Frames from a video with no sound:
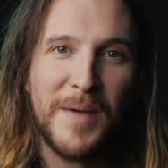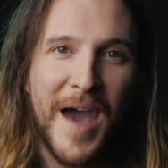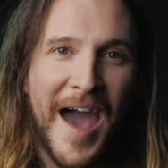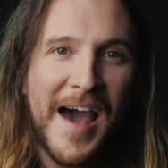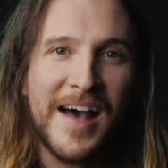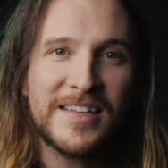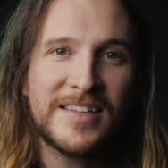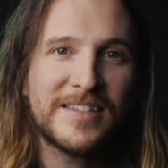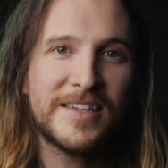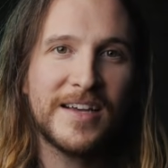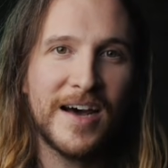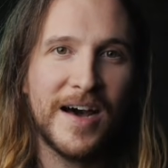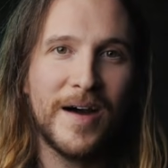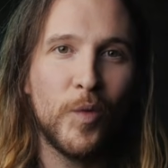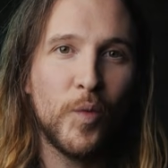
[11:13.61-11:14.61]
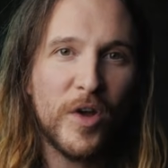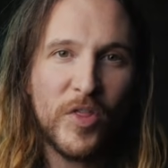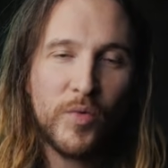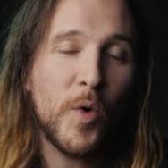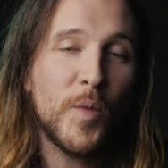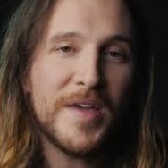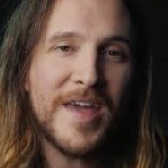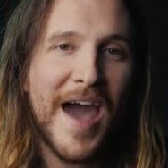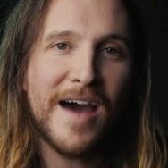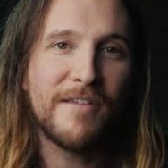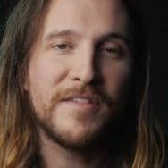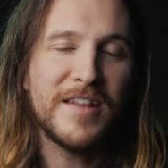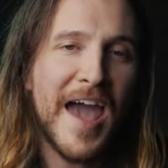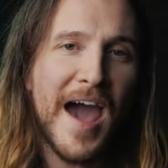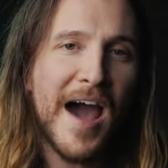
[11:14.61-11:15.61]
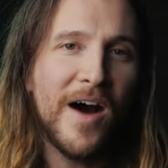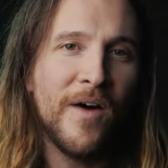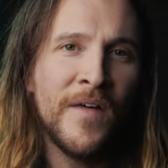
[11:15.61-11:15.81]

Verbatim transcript: past uh, with what we have now.